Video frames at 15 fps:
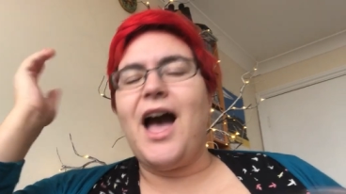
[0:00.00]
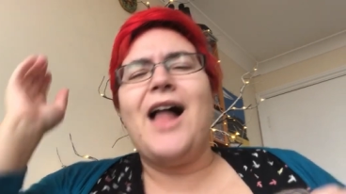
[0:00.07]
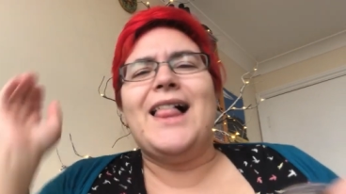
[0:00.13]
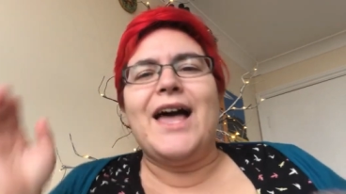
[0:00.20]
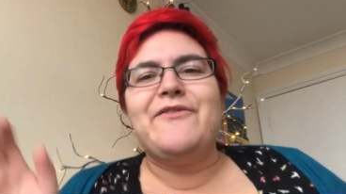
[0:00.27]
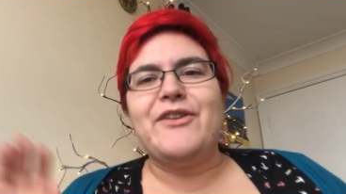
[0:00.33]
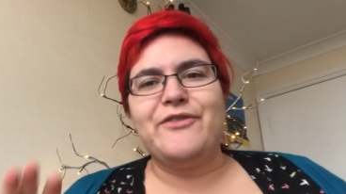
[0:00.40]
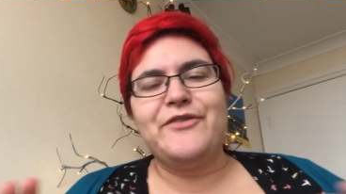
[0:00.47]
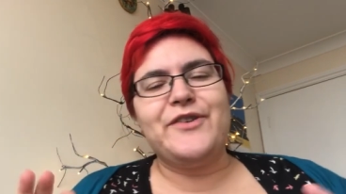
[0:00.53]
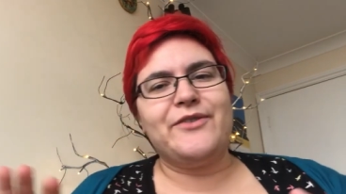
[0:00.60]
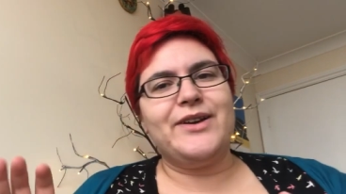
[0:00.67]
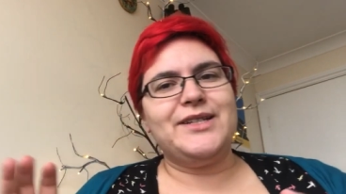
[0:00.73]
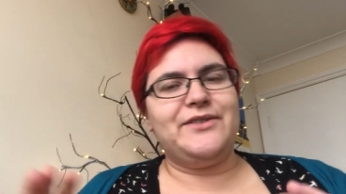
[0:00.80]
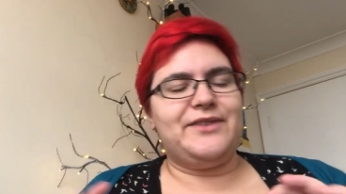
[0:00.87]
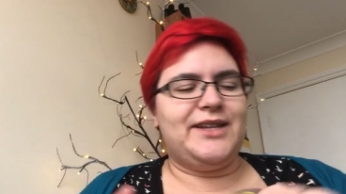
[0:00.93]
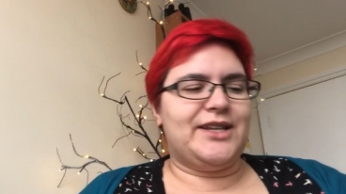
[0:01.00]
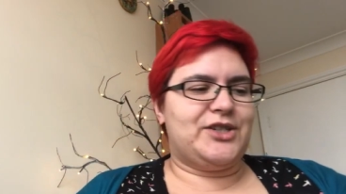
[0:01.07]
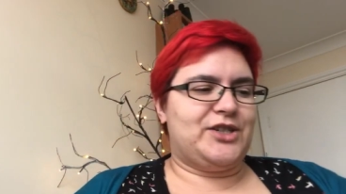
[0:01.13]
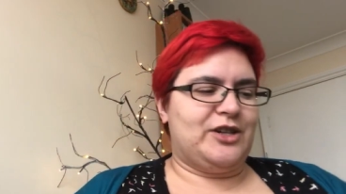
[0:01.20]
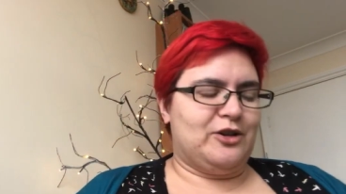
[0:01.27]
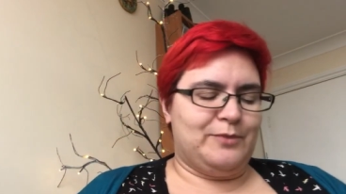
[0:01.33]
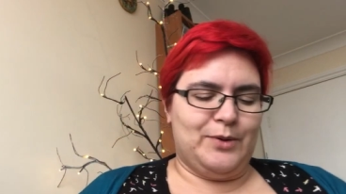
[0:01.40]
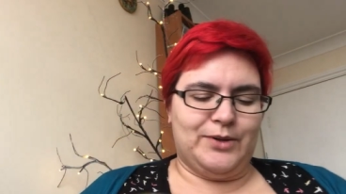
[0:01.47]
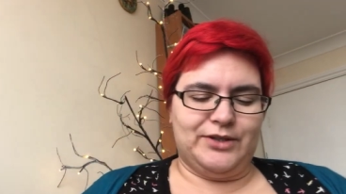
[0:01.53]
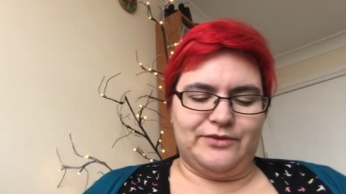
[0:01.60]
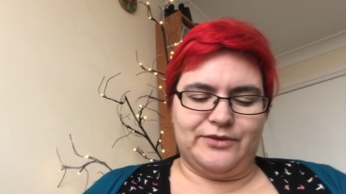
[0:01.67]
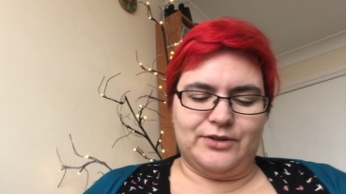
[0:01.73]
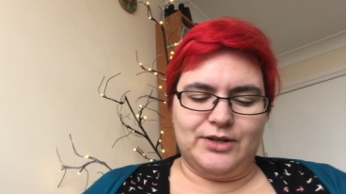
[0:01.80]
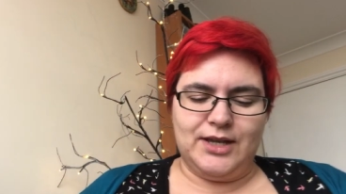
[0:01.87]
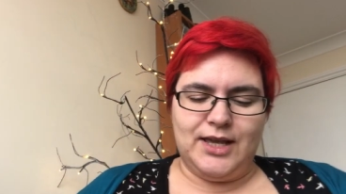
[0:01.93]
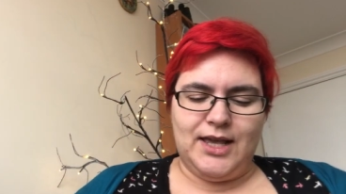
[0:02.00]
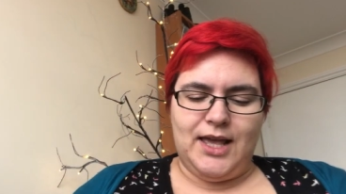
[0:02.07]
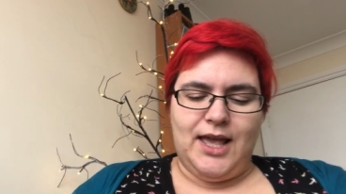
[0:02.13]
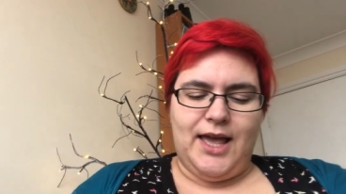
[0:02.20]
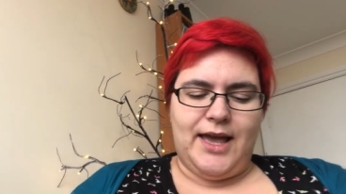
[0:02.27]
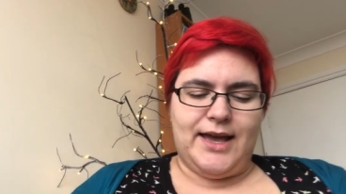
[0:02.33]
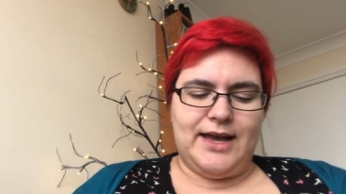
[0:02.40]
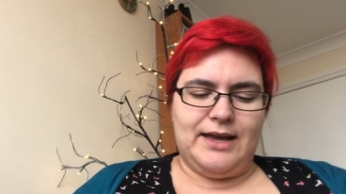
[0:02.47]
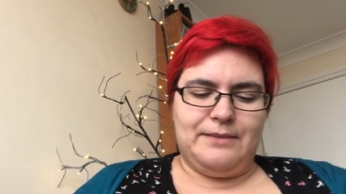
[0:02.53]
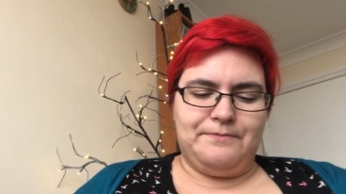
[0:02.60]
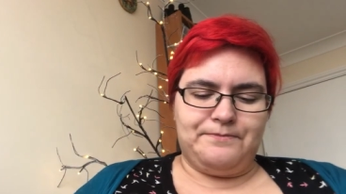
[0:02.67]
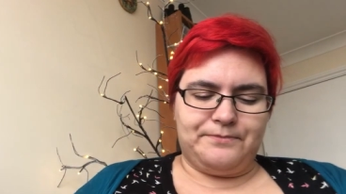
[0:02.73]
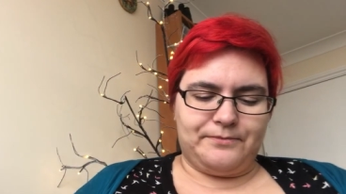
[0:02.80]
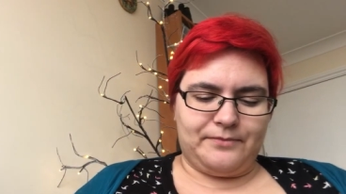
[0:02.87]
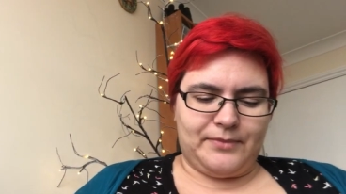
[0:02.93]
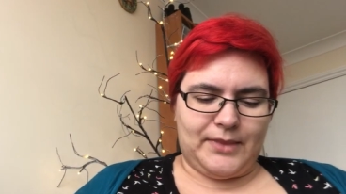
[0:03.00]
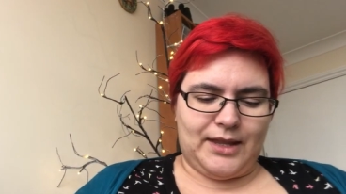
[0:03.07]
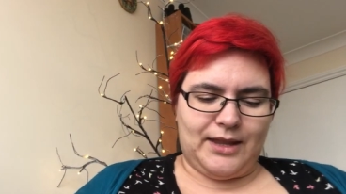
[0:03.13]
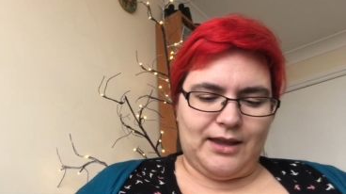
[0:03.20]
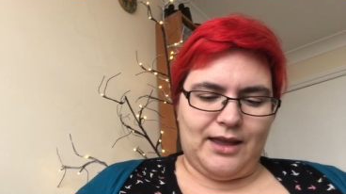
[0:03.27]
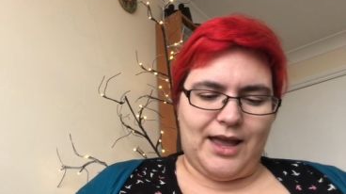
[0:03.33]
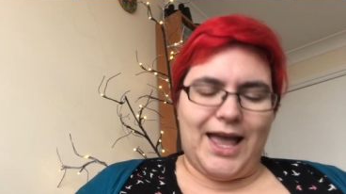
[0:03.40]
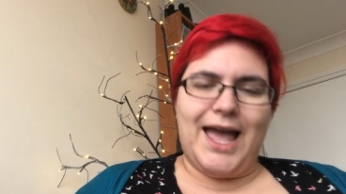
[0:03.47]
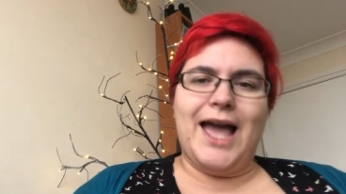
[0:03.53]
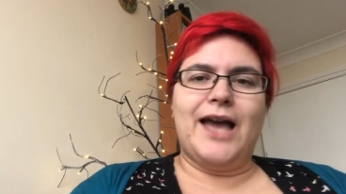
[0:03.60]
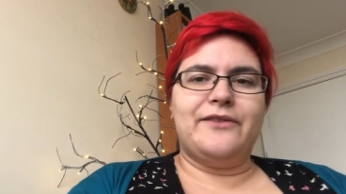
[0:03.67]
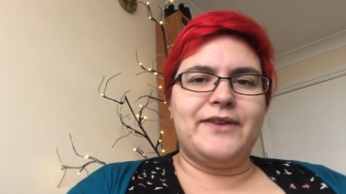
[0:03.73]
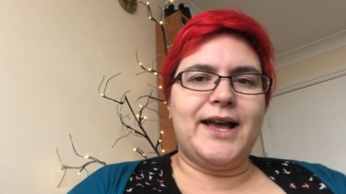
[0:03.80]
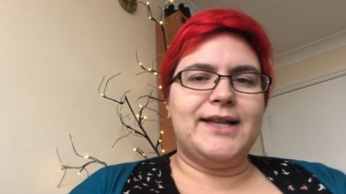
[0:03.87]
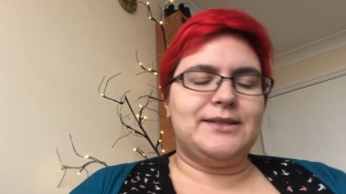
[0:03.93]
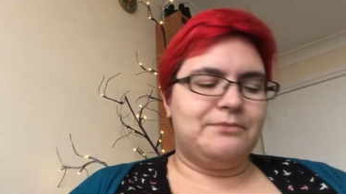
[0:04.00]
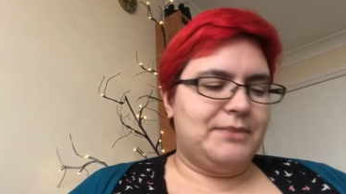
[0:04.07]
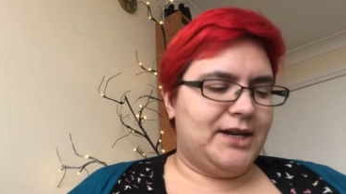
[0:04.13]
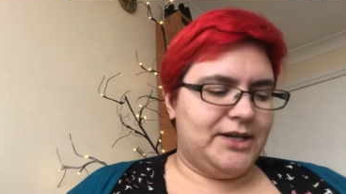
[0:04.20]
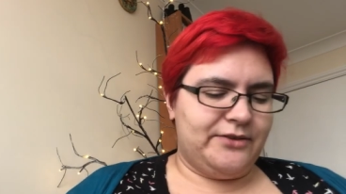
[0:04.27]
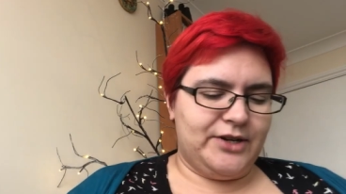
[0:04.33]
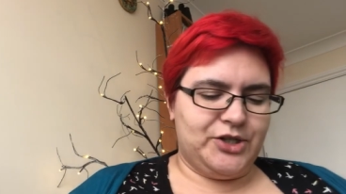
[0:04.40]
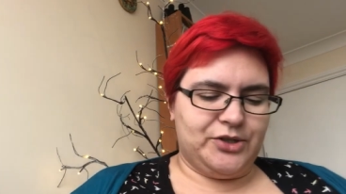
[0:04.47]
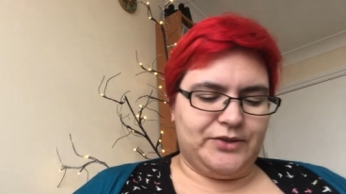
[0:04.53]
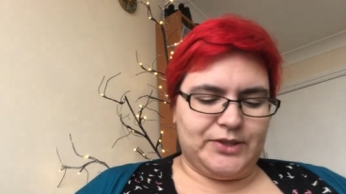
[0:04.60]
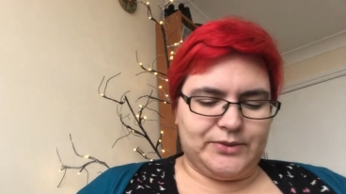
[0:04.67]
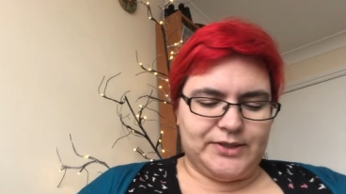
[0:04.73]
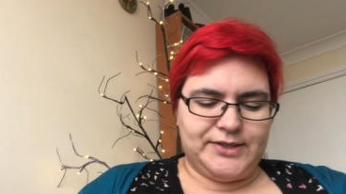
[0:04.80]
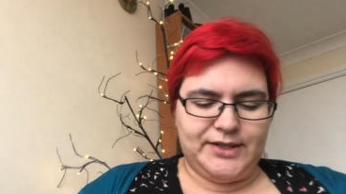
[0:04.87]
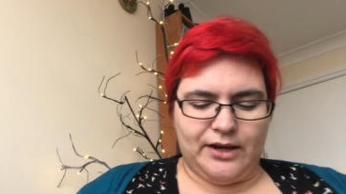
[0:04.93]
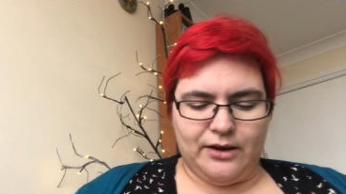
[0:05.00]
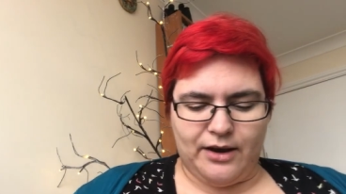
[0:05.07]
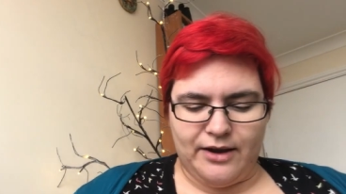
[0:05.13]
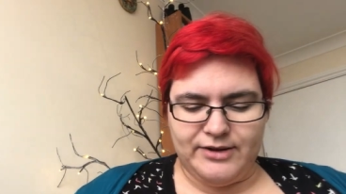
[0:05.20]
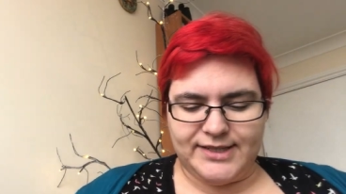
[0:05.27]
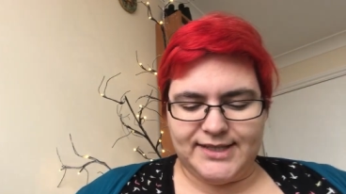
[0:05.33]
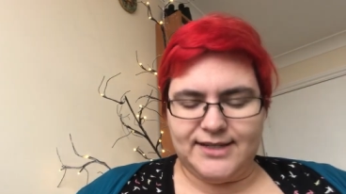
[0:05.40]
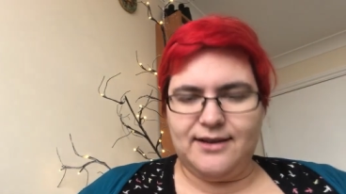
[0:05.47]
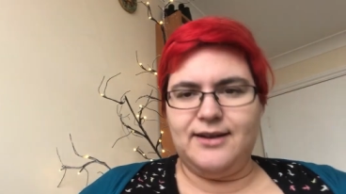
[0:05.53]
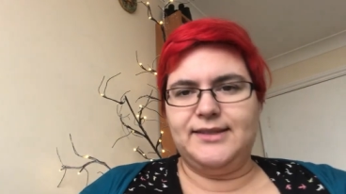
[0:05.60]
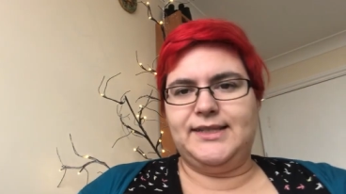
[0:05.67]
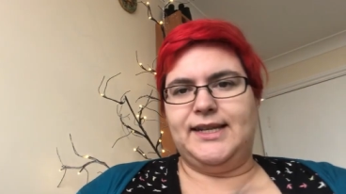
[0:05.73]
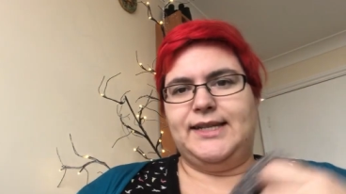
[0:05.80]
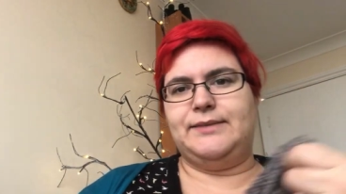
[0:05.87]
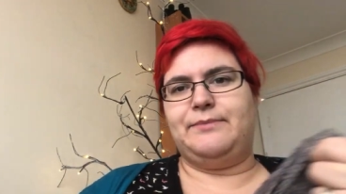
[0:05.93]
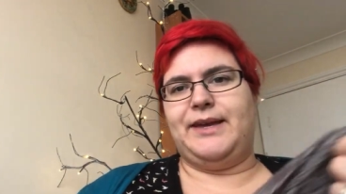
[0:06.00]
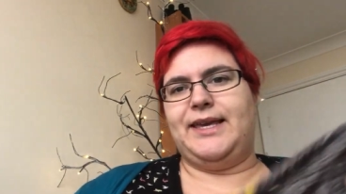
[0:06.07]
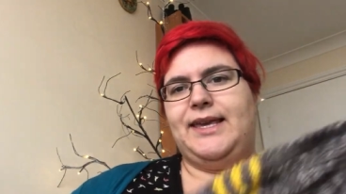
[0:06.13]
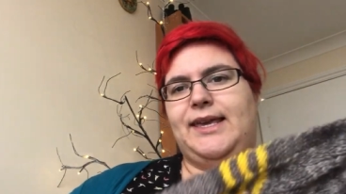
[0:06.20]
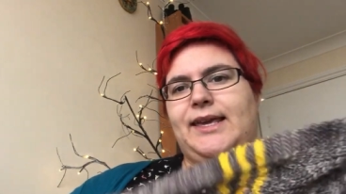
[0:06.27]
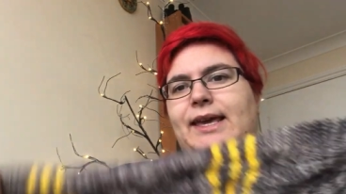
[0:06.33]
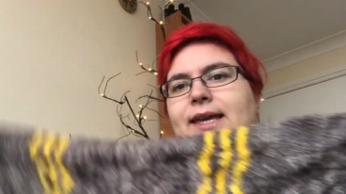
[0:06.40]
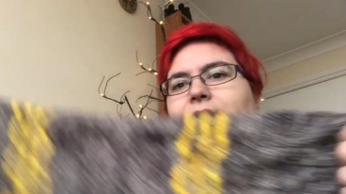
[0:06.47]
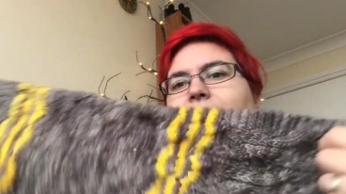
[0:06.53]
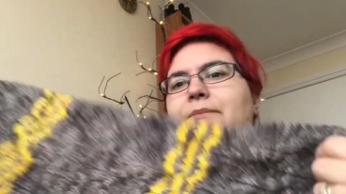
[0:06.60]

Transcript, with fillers: I'll have everything ready for next year. It'll be wonderful. Um, I have had a minor issue on this one. So I started making it.